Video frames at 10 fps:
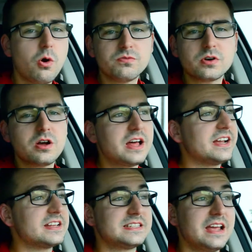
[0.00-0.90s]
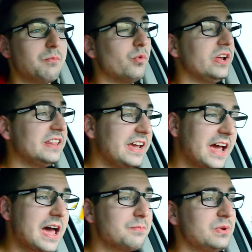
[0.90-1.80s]
overall, I gotta say I'm really
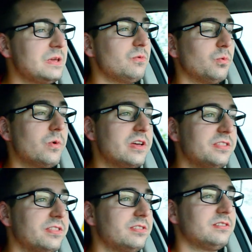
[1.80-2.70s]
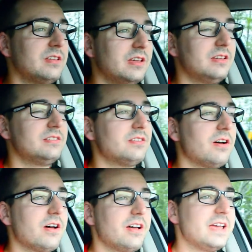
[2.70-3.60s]
happy with
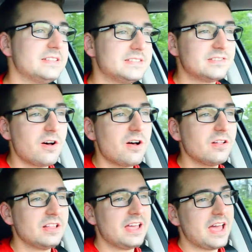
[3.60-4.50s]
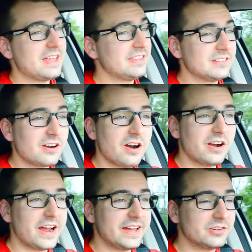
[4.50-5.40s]
the install. I think the
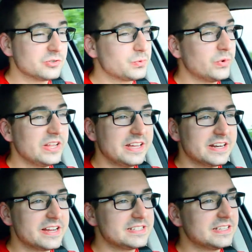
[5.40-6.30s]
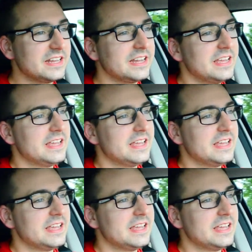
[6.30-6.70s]
car handles really nicely.